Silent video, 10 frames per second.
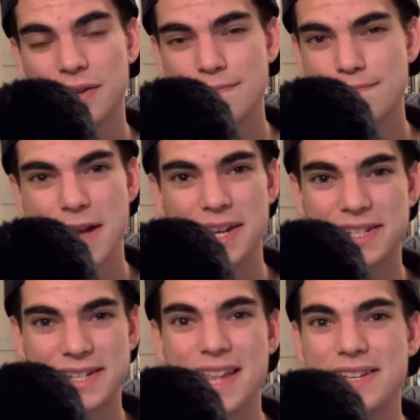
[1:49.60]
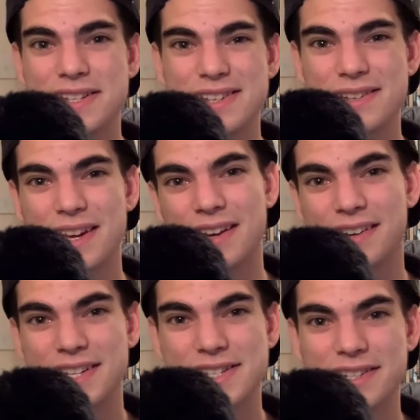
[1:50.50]
makes sense in
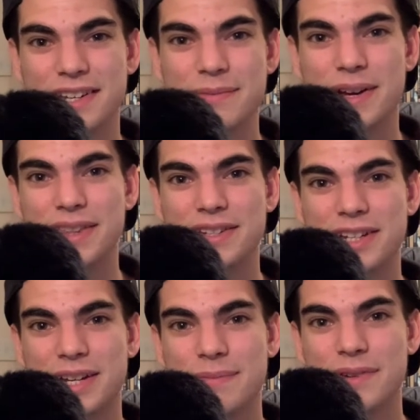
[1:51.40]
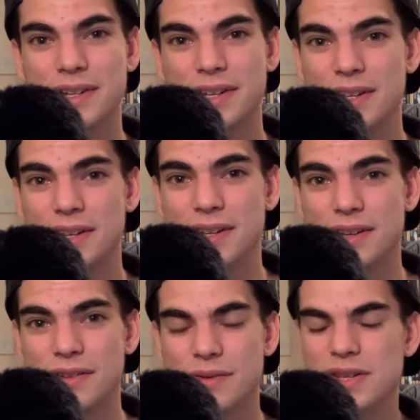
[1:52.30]
hindsight, but at the time,
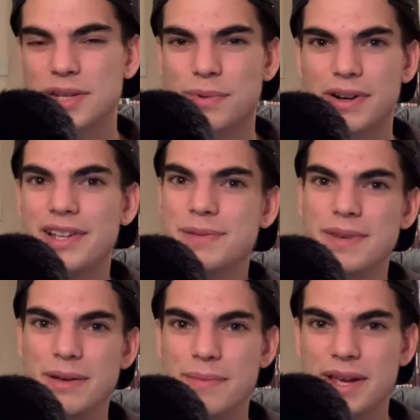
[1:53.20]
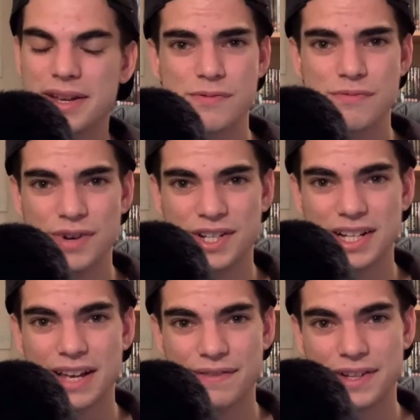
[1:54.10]
surprised me a bit, which
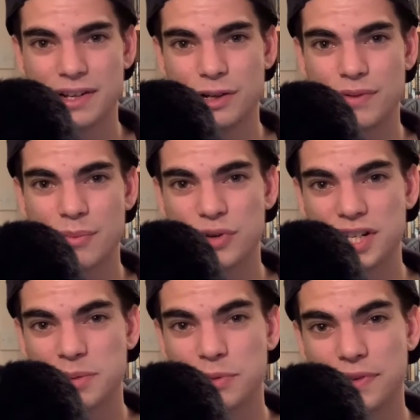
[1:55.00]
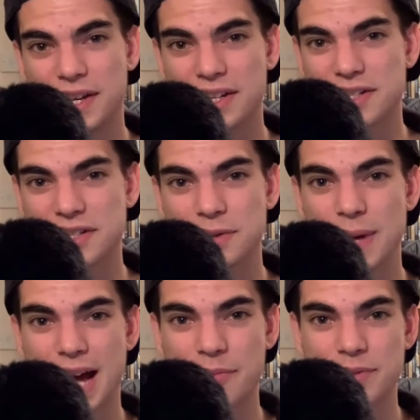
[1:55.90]
left a lot of unpredictable things to
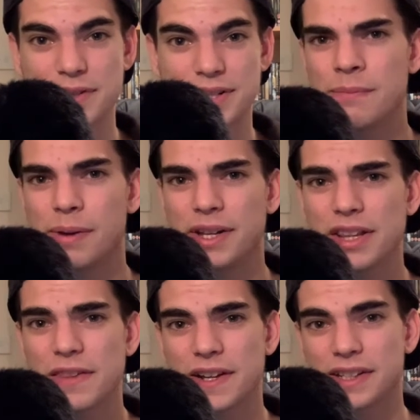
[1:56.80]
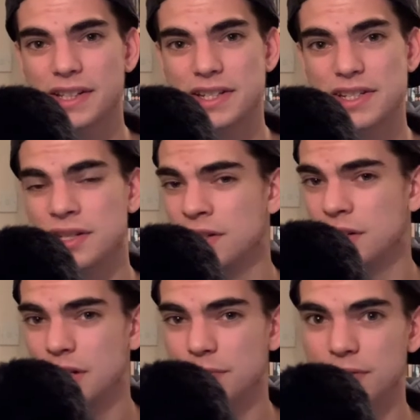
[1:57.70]
happen. But another thing this
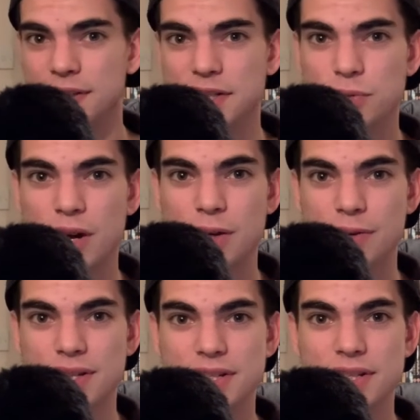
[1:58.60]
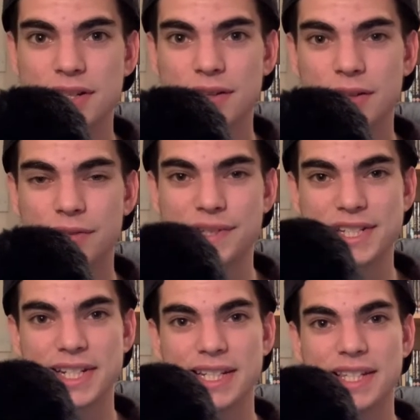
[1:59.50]
movie does well is
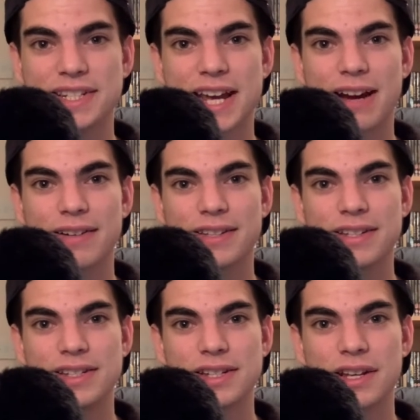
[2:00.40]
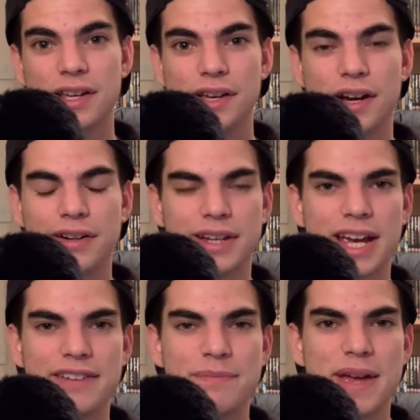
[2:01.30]
obviously these characters are
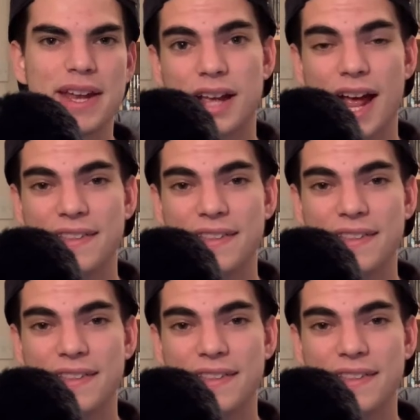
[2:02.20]
cavemen and